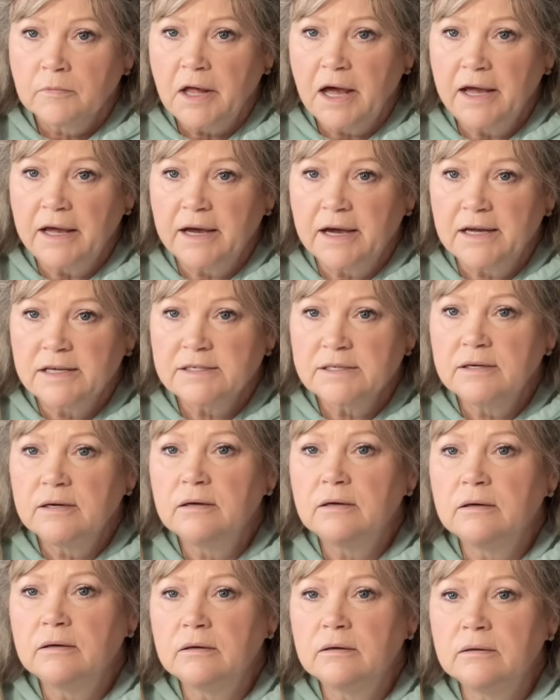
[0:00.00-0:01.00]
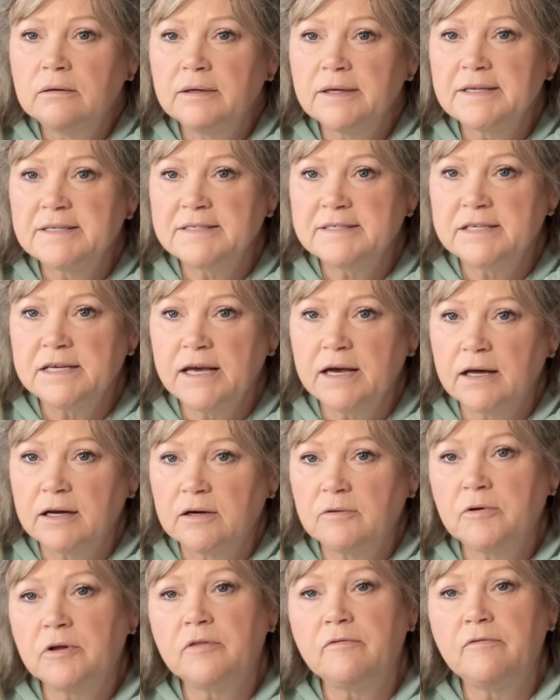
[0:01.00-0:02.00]
guys, it's Deanna
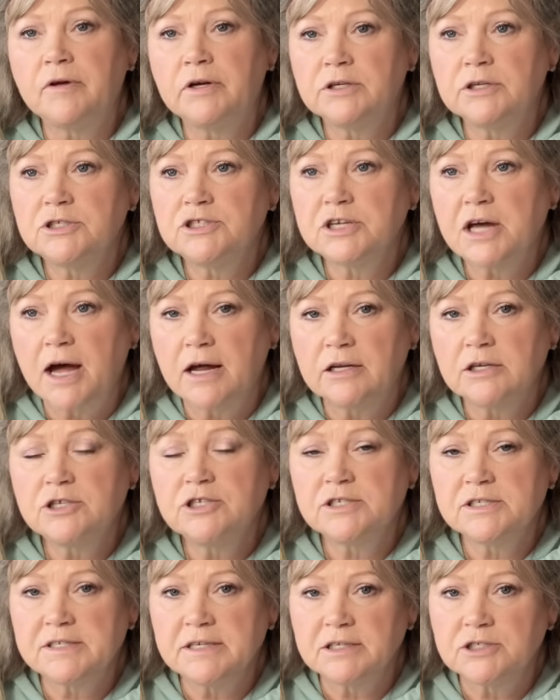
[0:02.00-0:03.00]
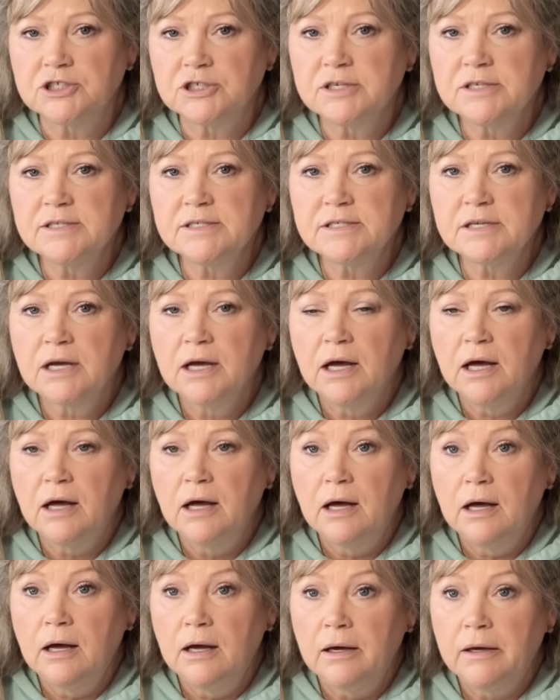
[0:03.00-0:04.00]
with Vintage Cottage Stitches
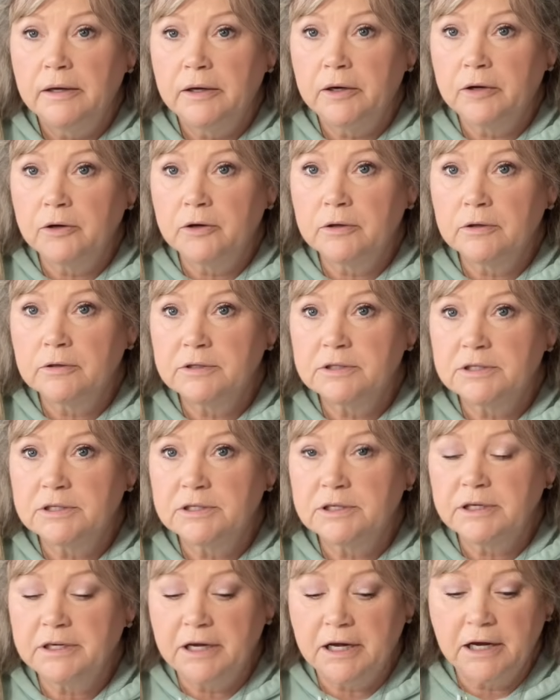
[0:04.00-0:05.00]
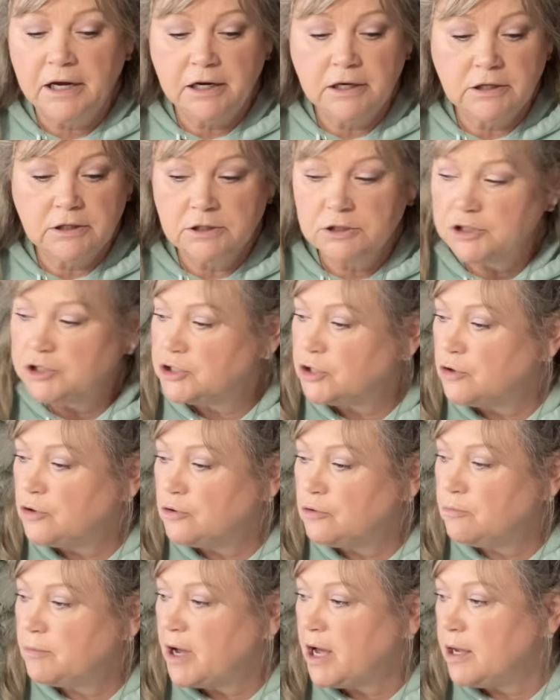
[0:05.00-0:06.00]
here today to show
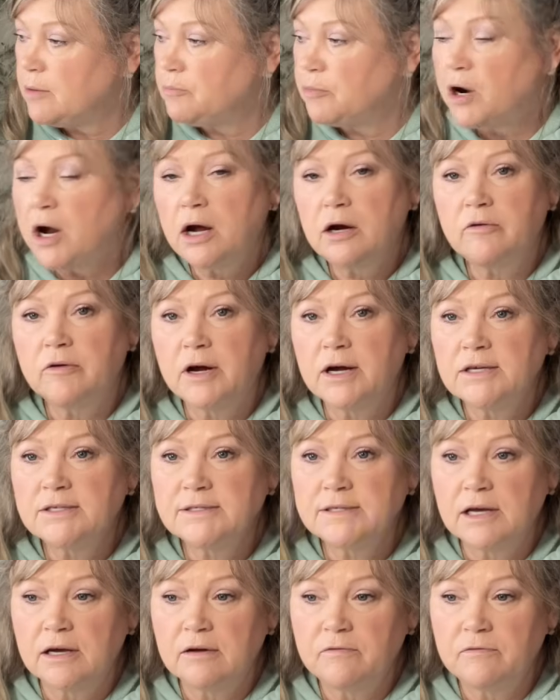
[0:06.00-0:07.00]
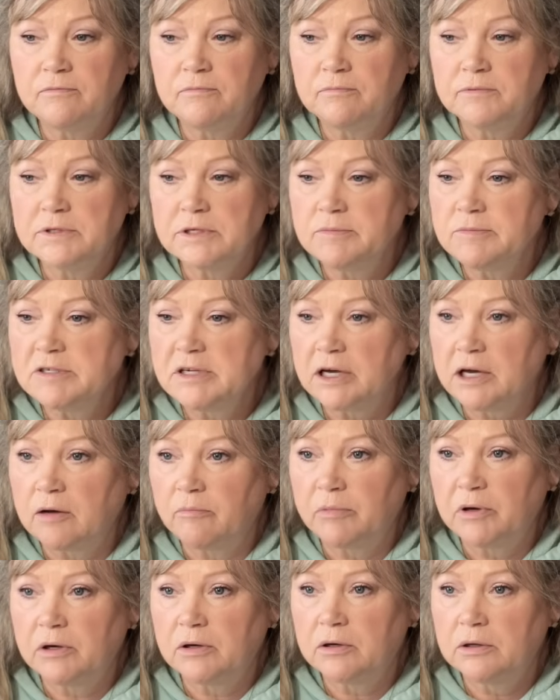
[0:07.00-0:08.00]
my progress. Seems like I've
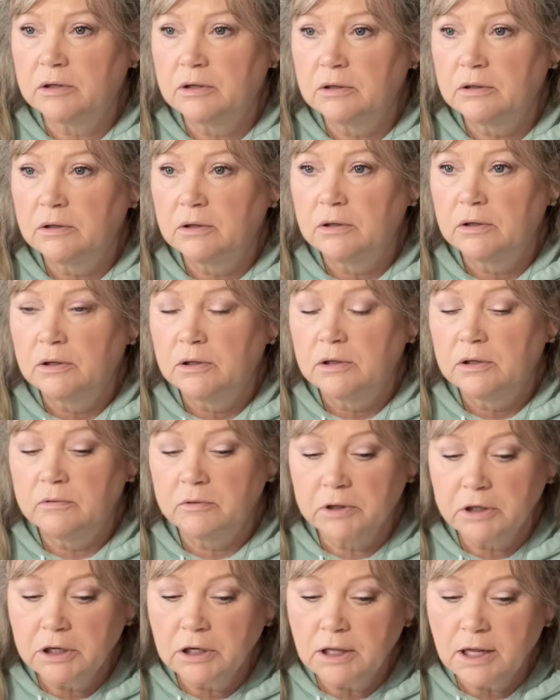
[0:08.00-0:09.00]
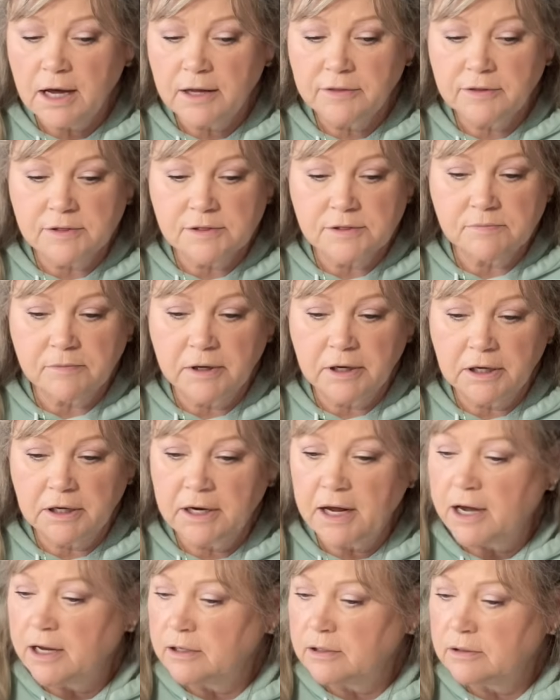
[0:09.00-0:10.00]
been working a lot this week.
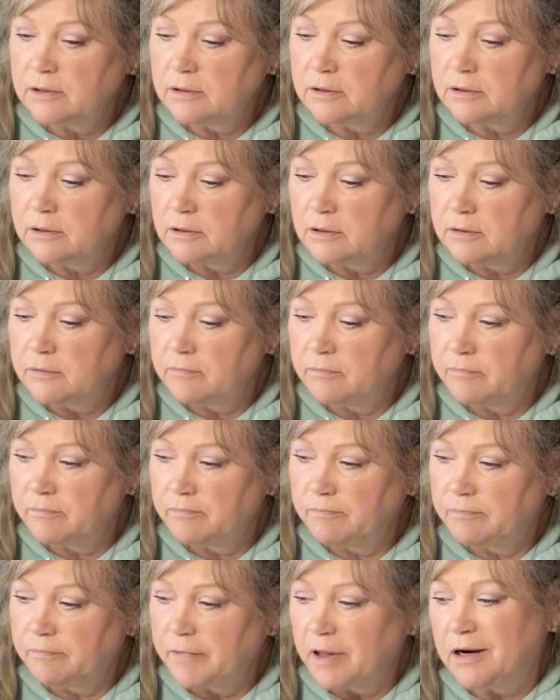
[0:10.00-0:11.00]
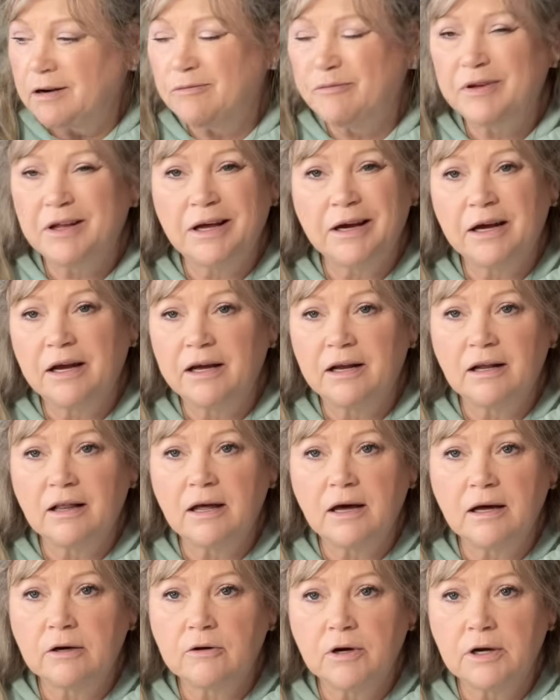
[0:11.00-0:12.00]
I don't feel like I had a
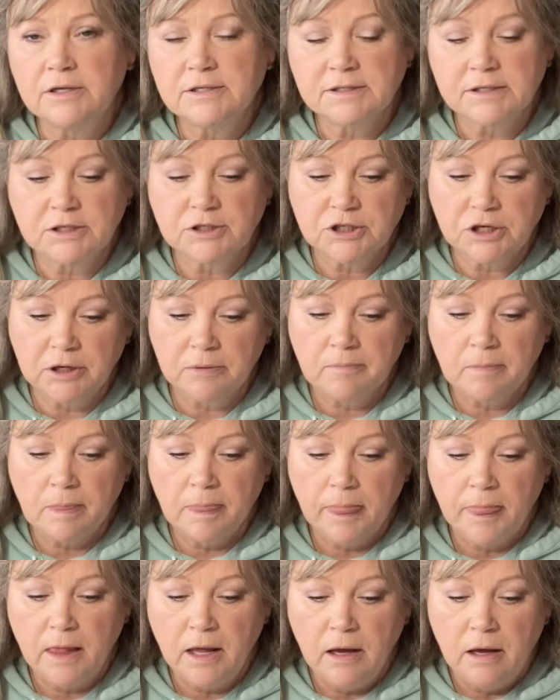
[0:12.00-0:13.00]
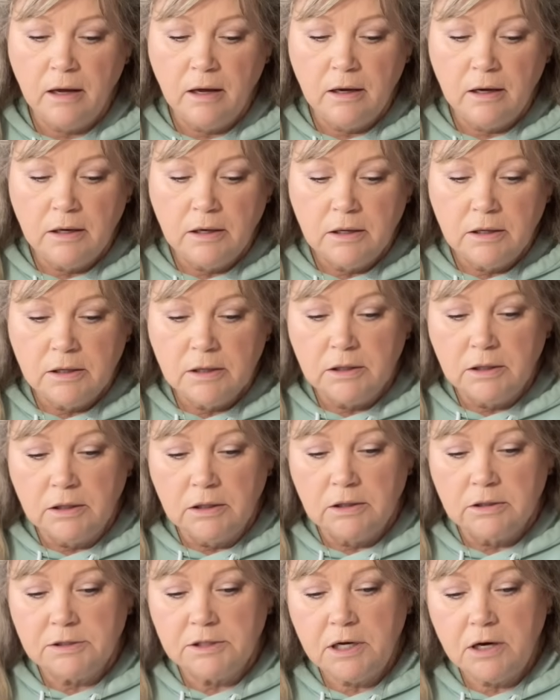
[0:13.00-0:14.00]
lot of cross stitching.
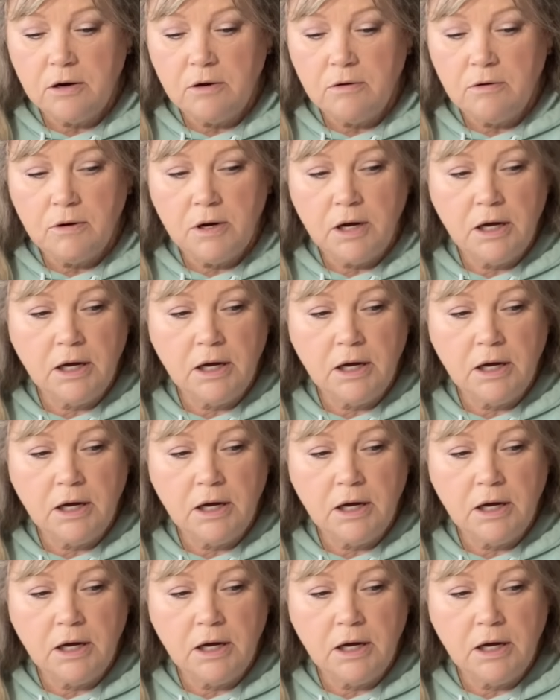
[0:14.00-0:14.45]
So